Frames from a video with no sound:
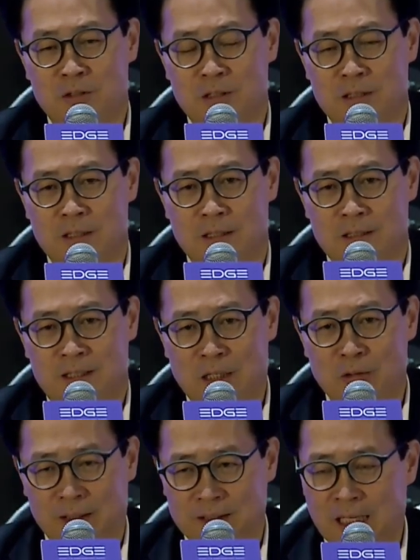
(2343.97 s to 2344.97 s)

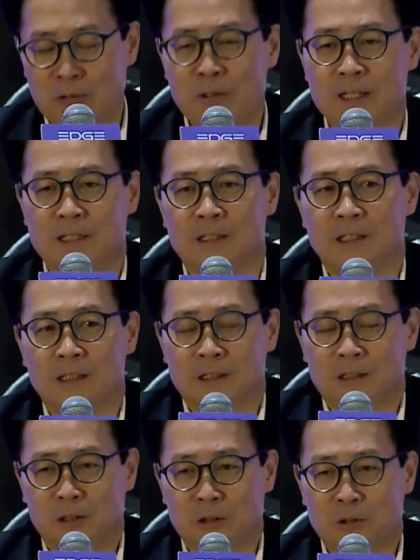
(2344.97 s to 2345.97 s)
Since the crash of
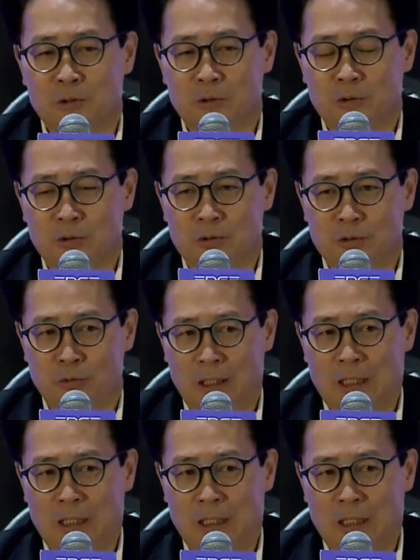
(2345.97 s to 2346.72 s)
FTX,